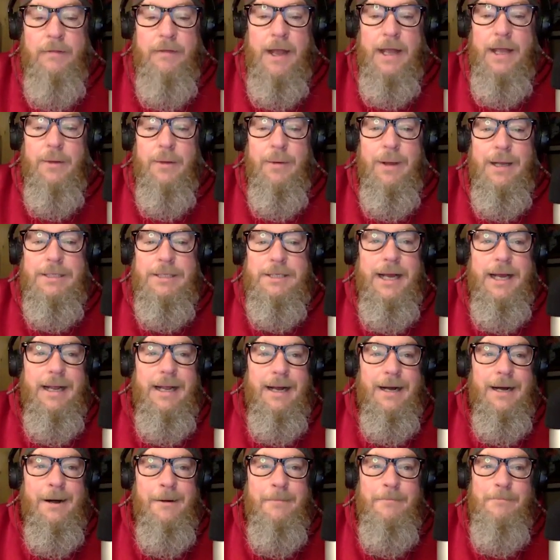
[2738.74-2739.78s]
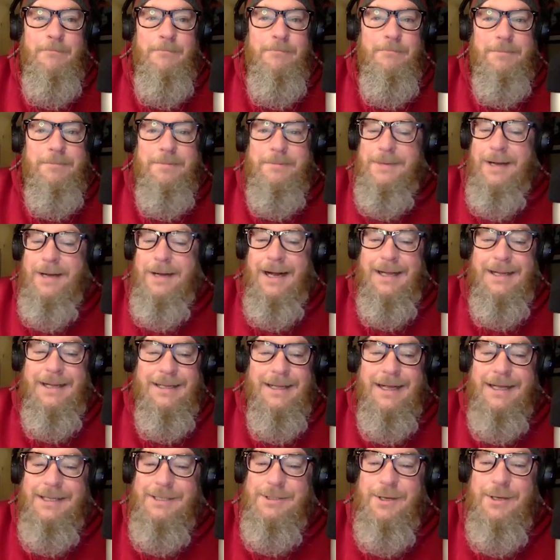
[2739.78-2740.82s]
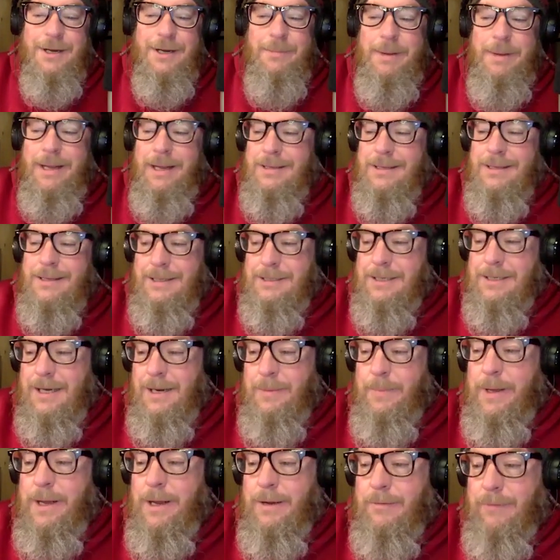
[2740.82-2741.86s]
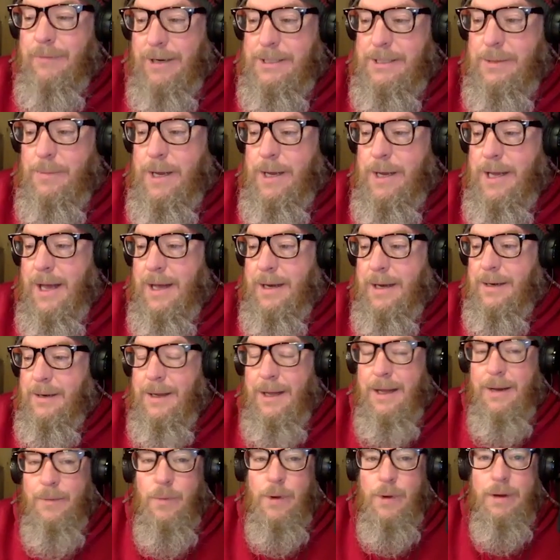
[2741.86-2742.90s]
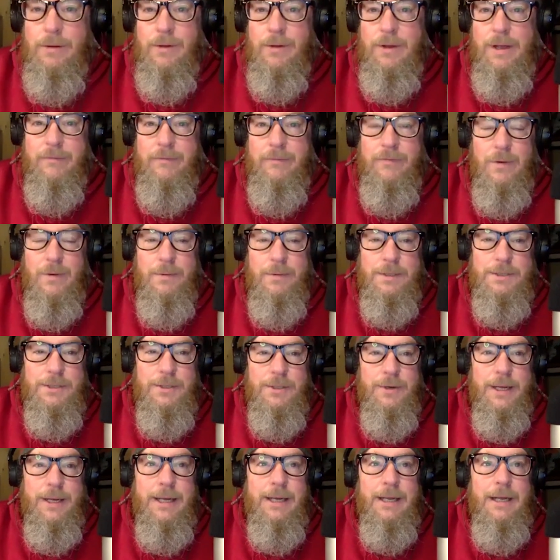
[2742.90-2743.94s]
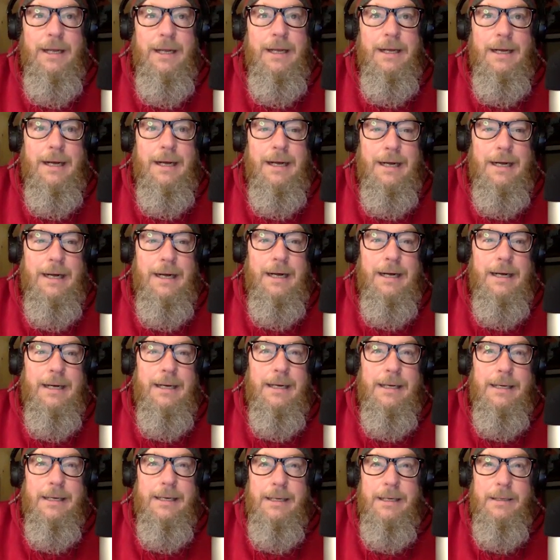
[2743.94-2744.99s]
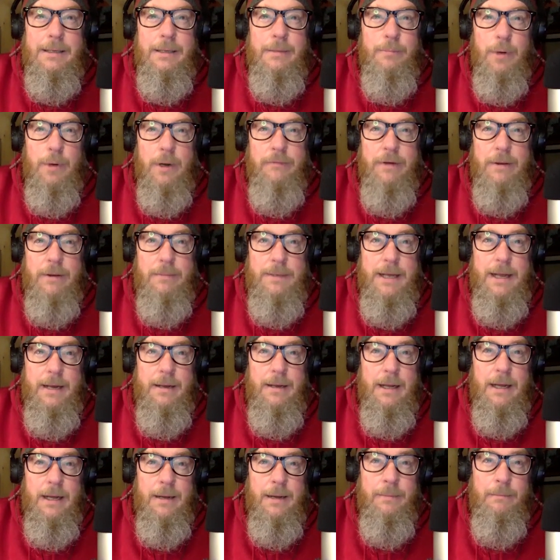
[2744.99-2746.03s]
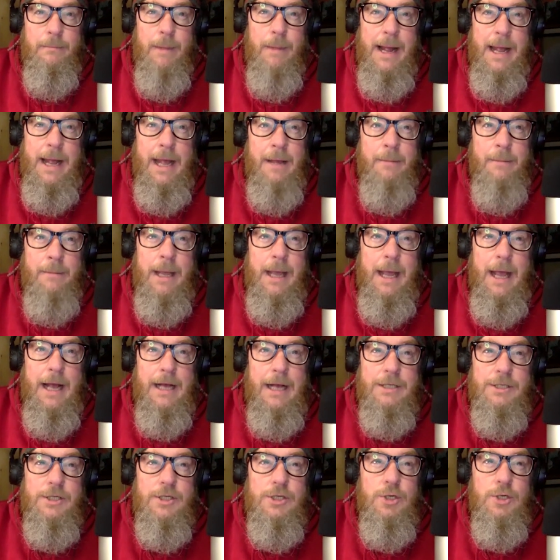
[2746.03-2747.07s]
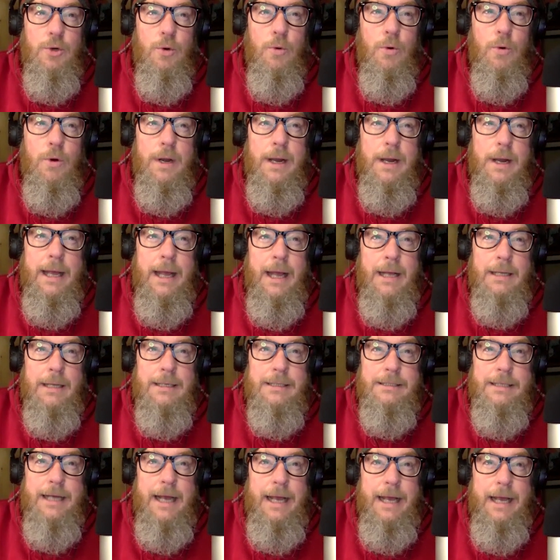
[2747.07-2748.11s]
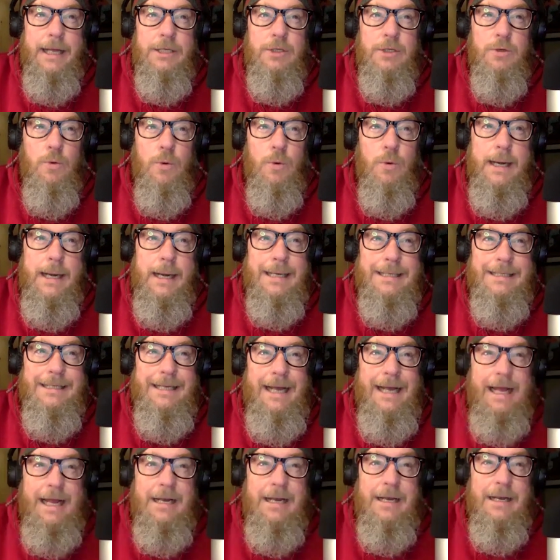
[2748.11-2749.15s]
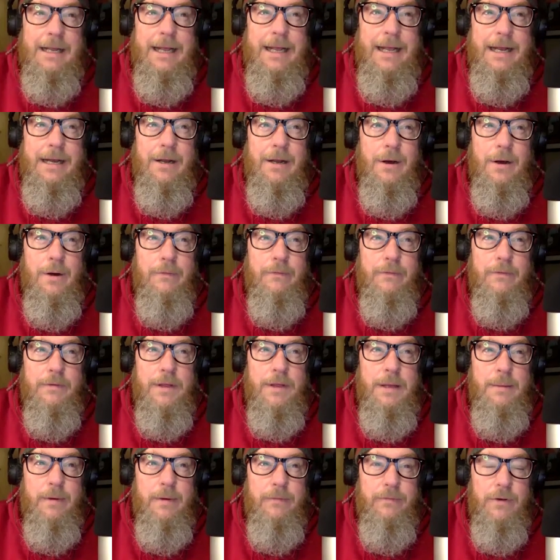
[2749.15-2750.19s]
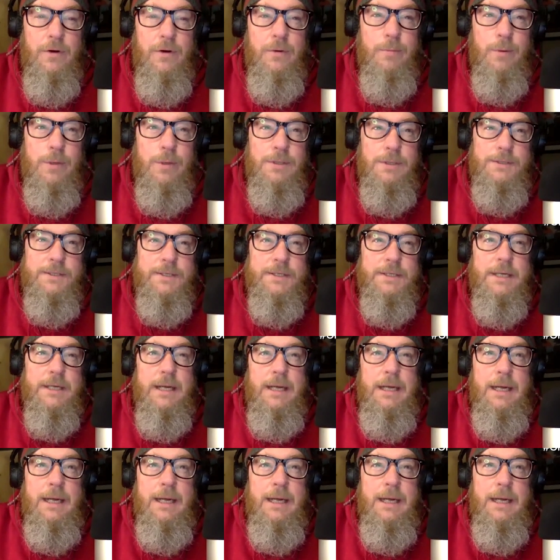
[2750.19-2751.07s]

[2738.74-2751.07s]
Thank you, AJ. It's going to be a crazy weekend, and we are looking forward to it. Brief update: Miami has scored again to take a 20-10 lead over the Buffalo Bulls.